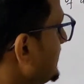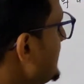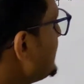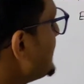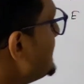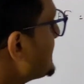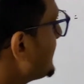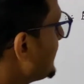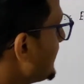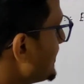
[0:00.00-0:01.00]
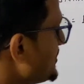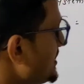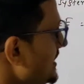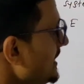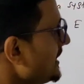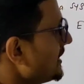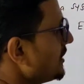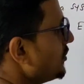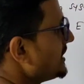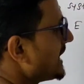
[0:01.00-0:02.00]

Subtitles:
this internal energy we